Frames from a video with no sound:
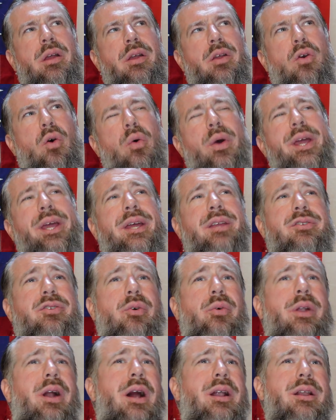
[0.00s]
going
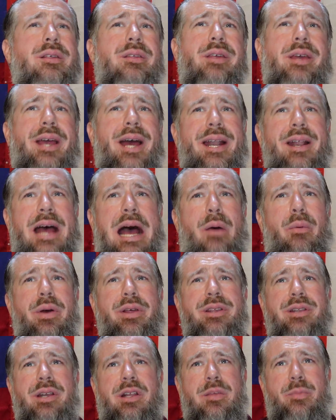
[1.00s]
into it, honestly, I
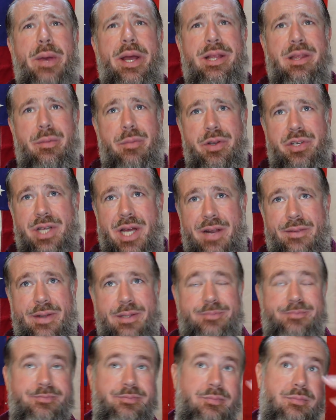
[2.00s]
wasn't expecting much out of it.
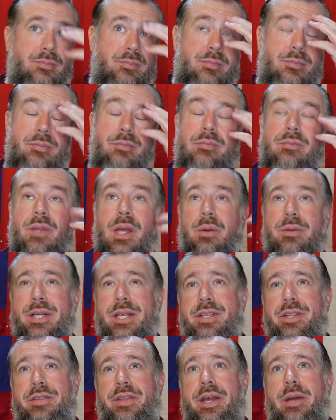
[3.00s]
I was
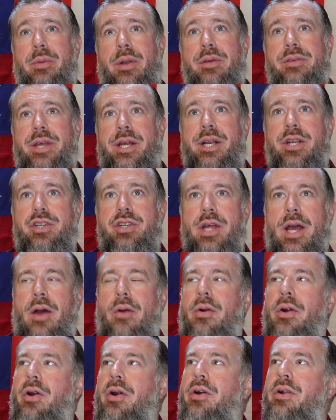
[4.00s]
actually thinking when I was taking a
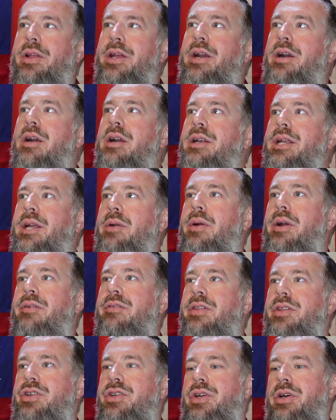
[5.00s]
shower earlier to get ready
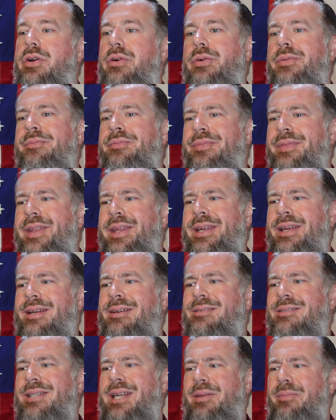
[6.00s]
for the show, I
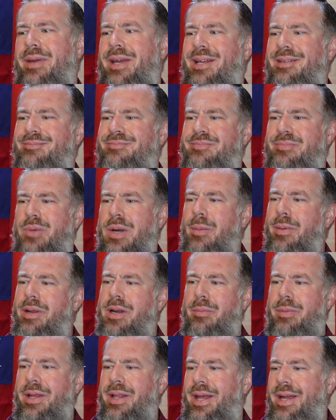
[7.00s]
was like, man, probably
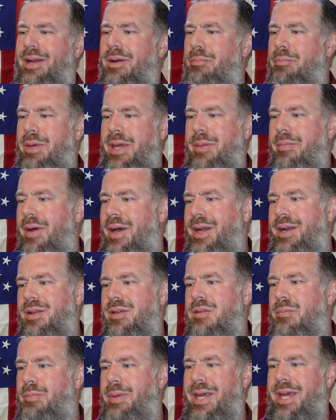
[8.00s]
going to be like a B-,
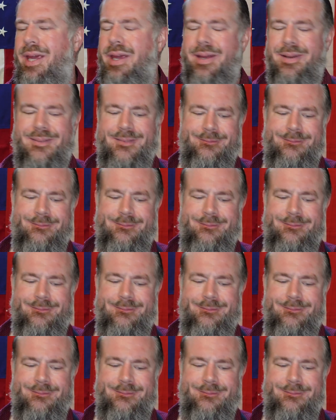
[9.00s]
B.